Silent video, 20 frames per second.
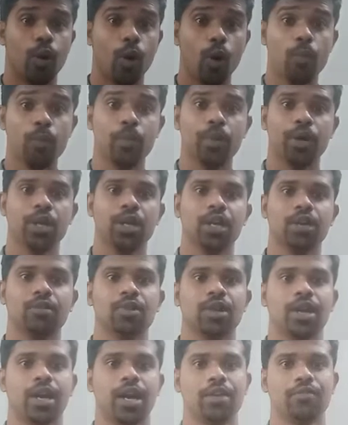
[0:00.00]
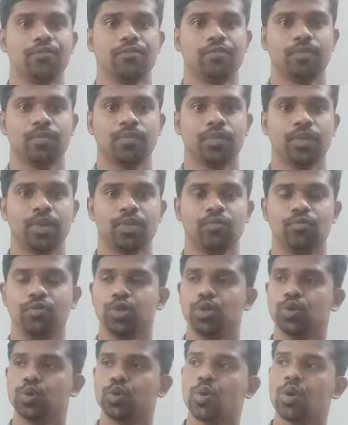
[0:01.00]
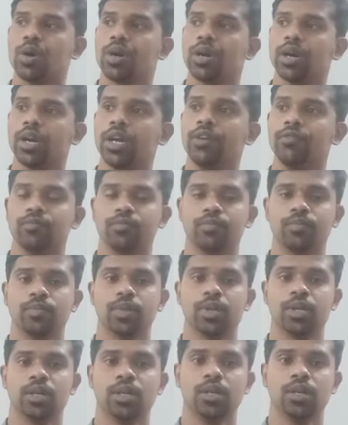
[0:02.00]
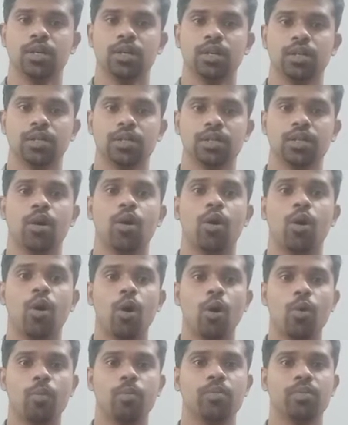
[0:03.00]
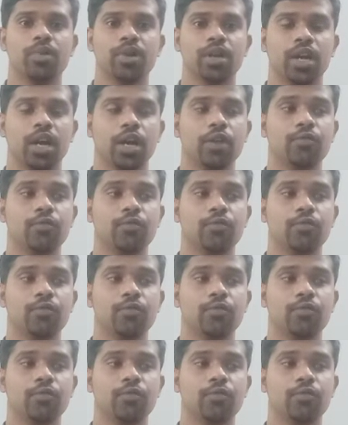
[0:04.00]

hope in our life. We should not leave the hope.